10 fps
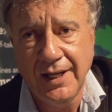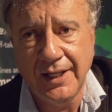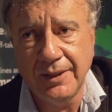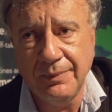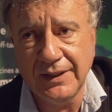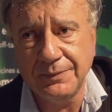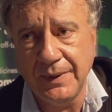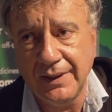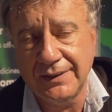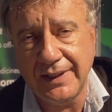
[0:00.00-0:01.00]
and it must
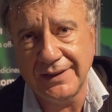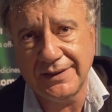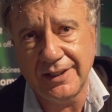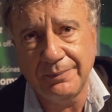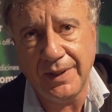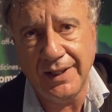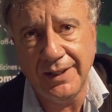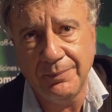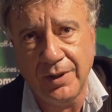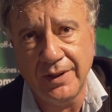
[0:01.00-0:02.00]
be tested by a
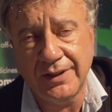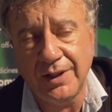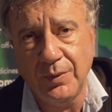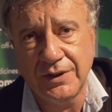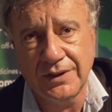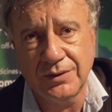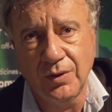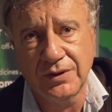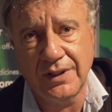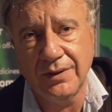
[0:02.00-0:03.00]
laboratory which is
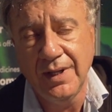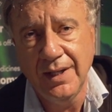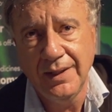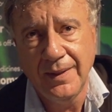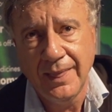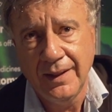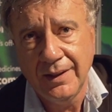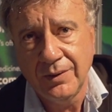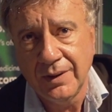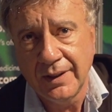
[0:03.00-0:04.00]
also
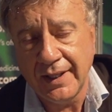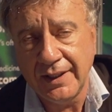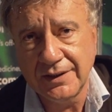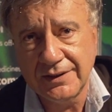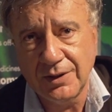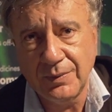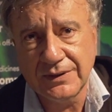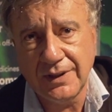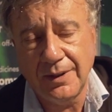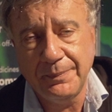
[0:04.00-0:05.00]
registered with
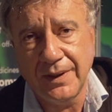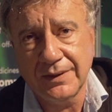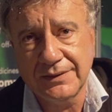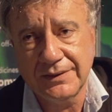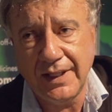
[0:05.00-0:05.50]
SAPRA.